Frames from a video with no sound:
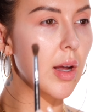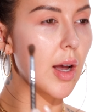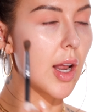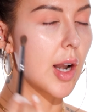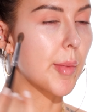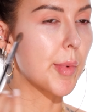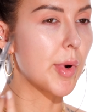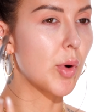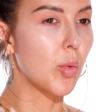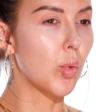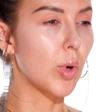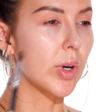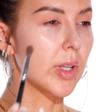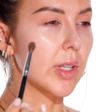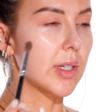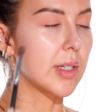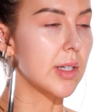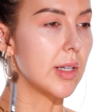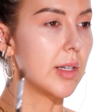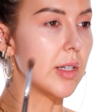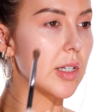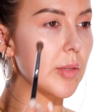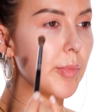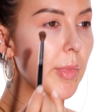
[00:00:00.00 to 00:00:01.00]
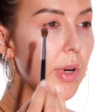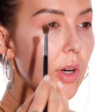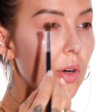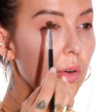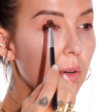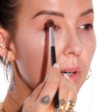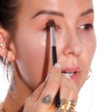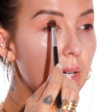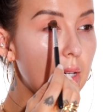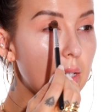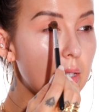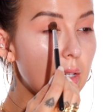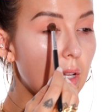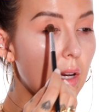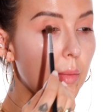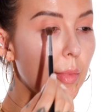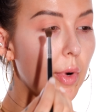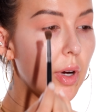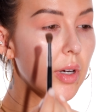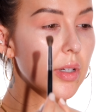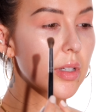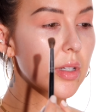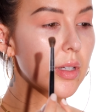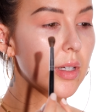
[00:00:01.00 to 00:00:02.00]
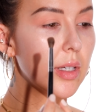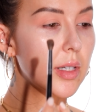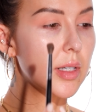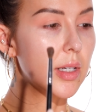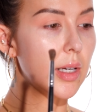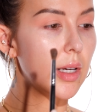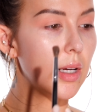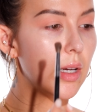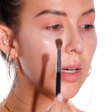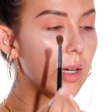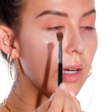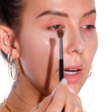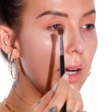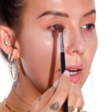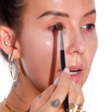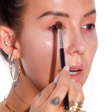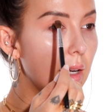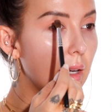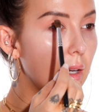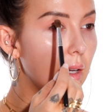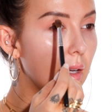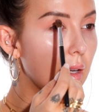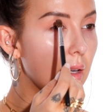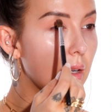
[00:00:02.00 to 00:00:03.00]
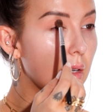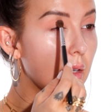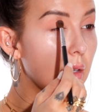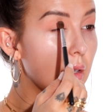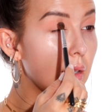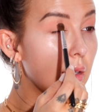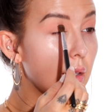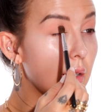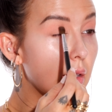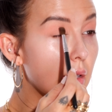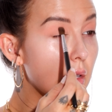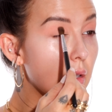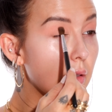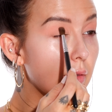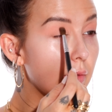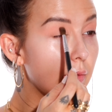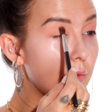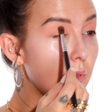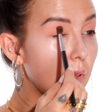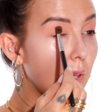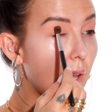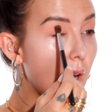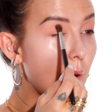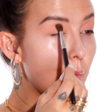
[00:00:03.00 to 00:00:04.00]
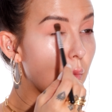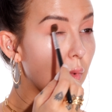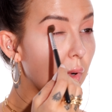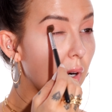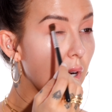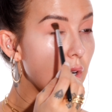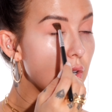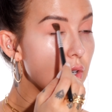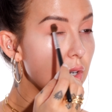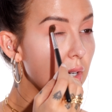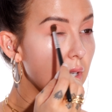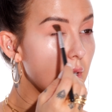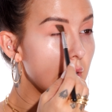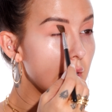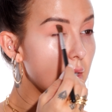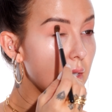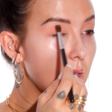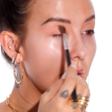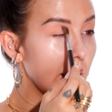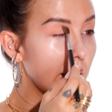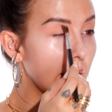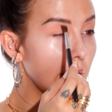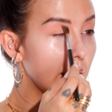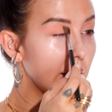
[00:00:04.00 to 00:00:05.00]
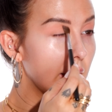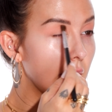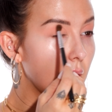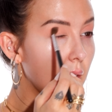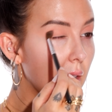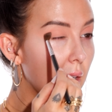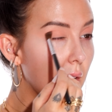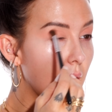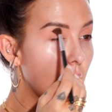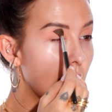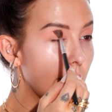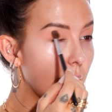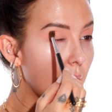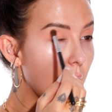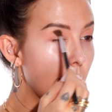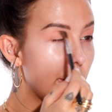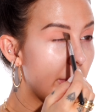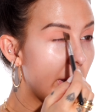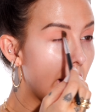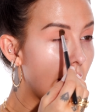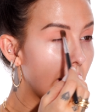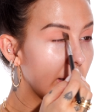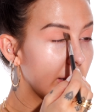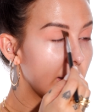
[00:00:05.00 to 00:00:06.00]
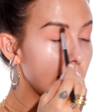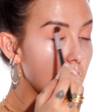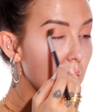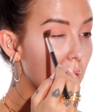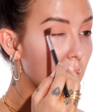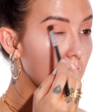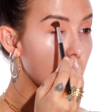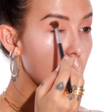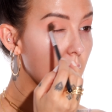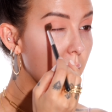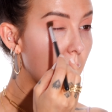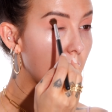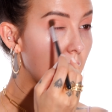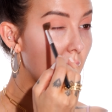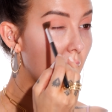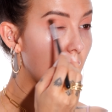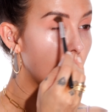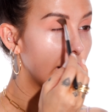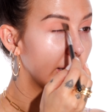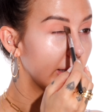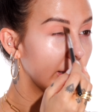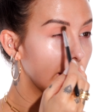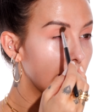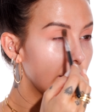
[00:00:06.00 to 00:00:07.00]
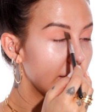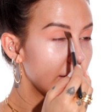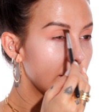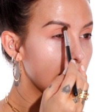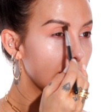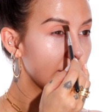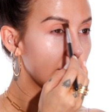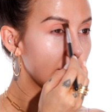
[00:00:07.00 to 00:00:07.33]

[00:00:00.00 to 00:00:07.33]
And I'm going to work this into my crease, and I'm also going to take a flat brush in a second, and I'm going to pack this onto my eyelid.